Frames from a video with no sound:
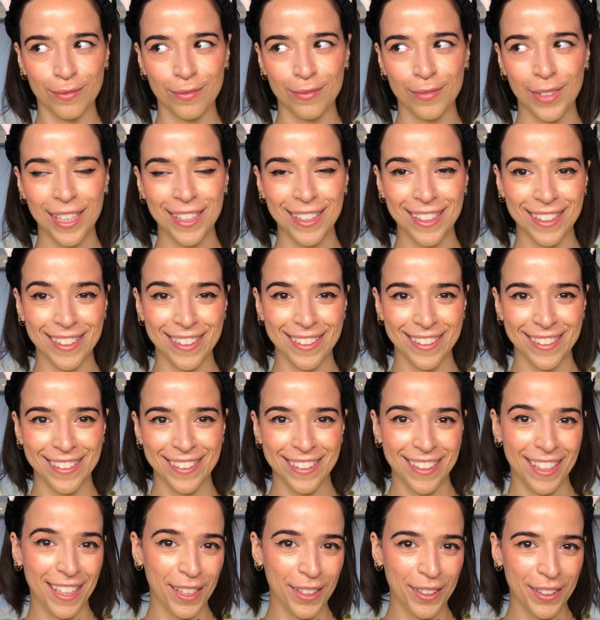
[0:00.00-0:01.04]
And
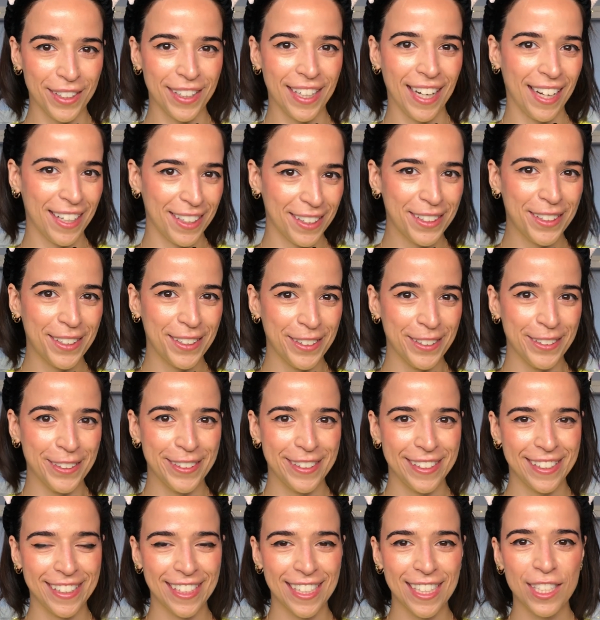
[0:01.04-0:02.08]
they look kind of cute.
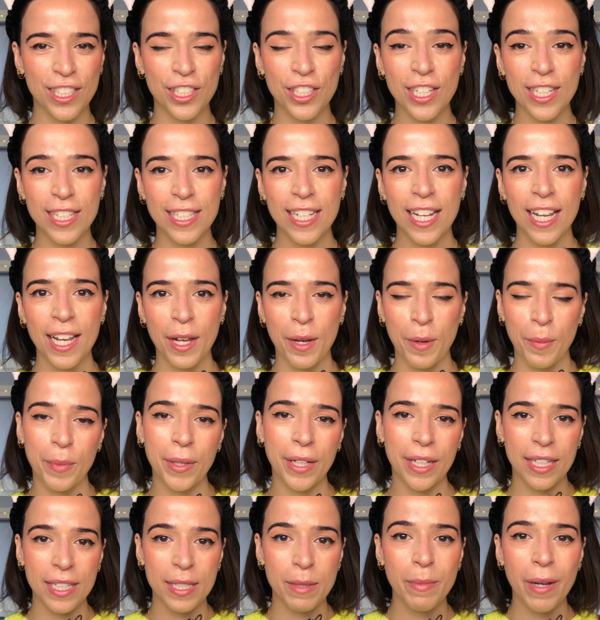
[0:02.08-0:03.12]
It's just
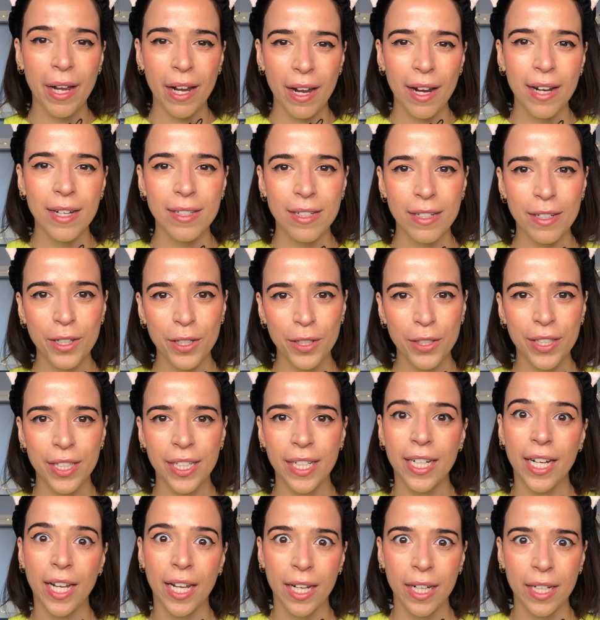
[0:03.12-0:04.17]
because my eyes are
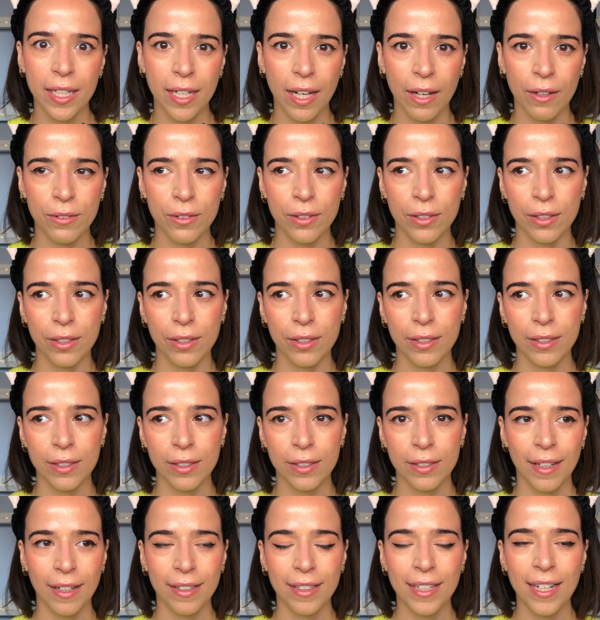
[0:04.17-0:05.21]
hooded and downturned,
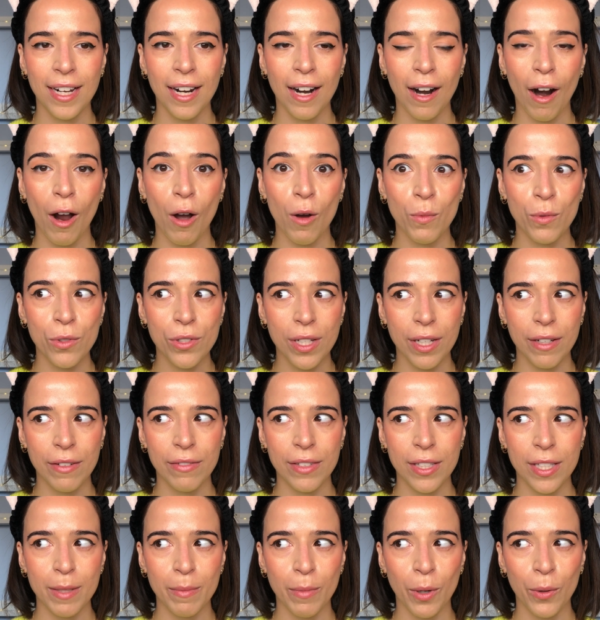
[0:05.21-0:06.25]
they are almost
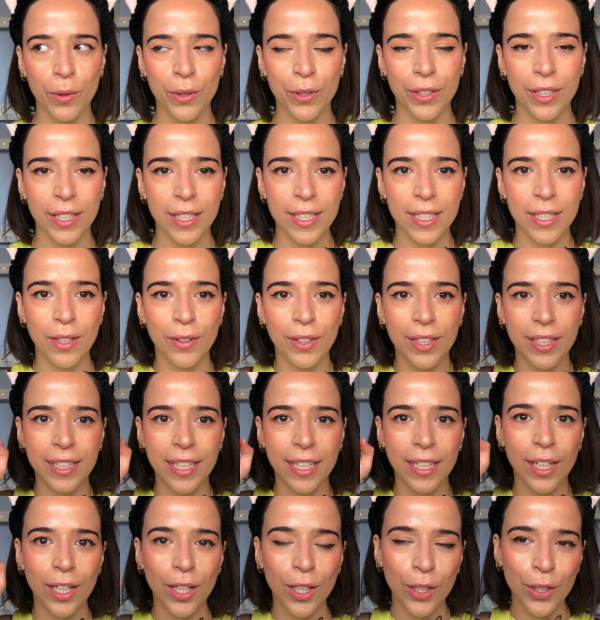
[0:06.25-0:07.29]
invisible. You can see only
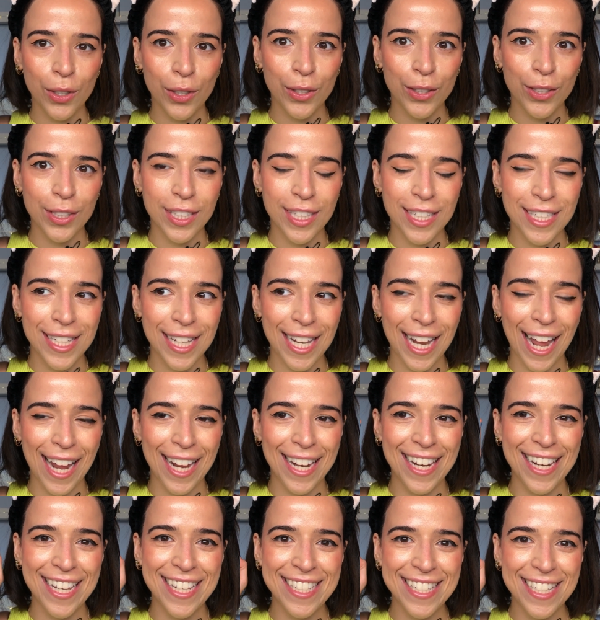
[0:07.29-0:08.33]
that, look, this line
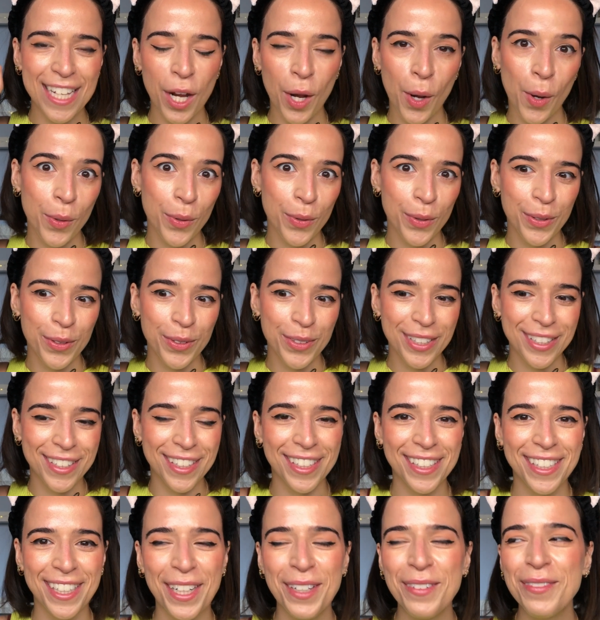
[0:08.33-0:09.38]
is
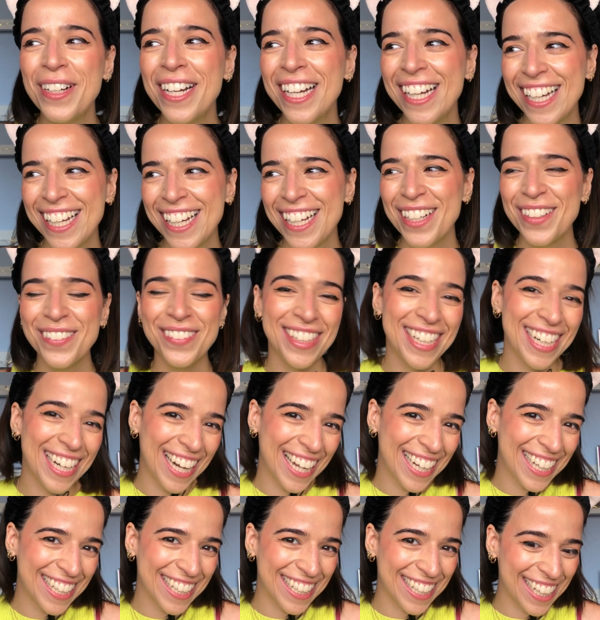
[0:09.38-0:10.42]
turned up. But
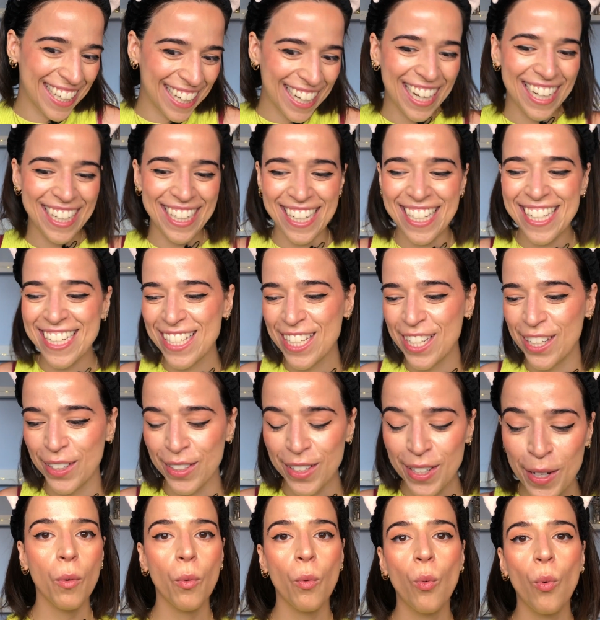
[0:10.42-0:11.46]
I like it, it's
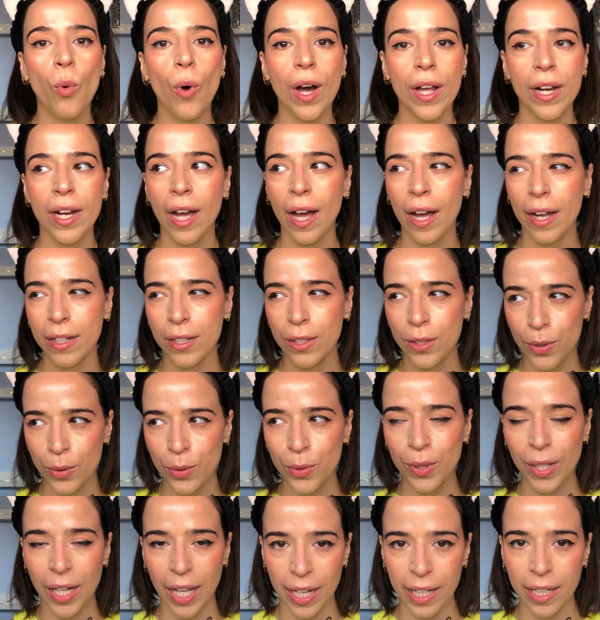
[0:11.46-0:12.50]
cute. What I do
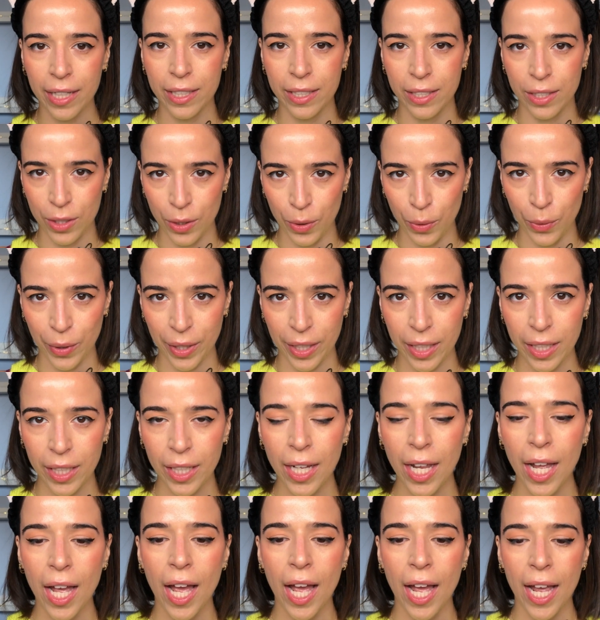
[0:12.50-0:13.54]
like doing
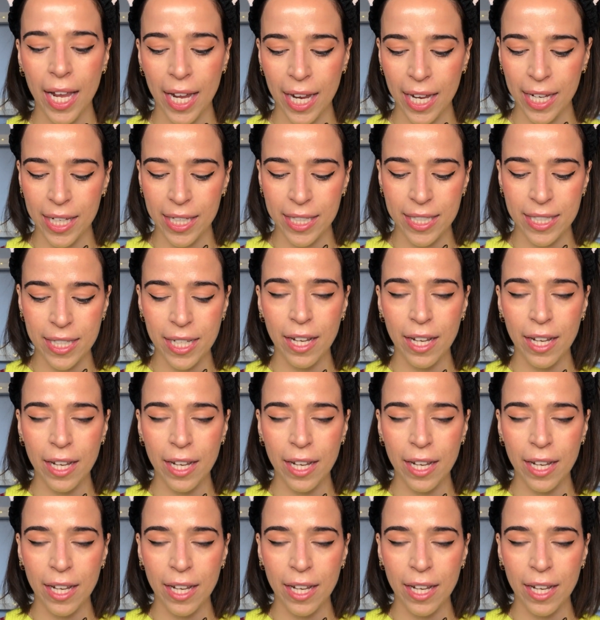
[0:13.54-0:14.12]
is